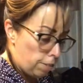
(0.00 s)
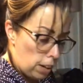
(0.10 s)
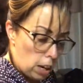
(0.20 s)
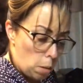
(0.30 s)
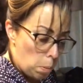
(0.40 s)

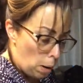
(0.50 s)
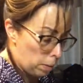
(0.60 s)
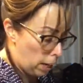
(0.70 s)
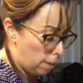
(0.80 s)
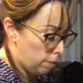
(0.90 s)
Like I'll
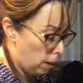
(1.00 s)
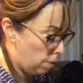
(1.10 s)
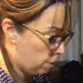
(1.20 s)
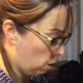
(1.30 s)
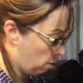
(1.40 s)
probably have
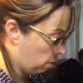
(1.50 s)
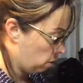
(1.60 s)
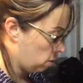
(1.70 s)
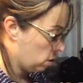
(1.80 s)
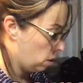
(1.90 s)

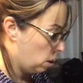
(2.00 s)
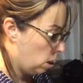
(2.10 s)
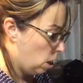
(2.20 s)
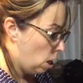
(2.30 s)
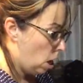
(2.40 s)
leftovers
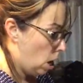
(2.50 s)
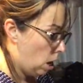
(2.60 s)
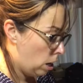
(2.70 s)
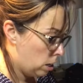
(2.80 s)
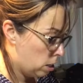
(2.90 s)

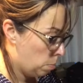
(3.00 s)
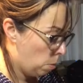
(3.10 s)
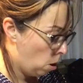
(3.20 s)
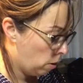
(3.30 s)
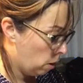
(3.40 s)

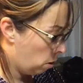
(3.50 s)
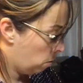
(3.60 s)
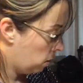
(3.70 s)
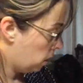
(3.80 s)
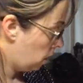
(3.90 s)
tomorrow and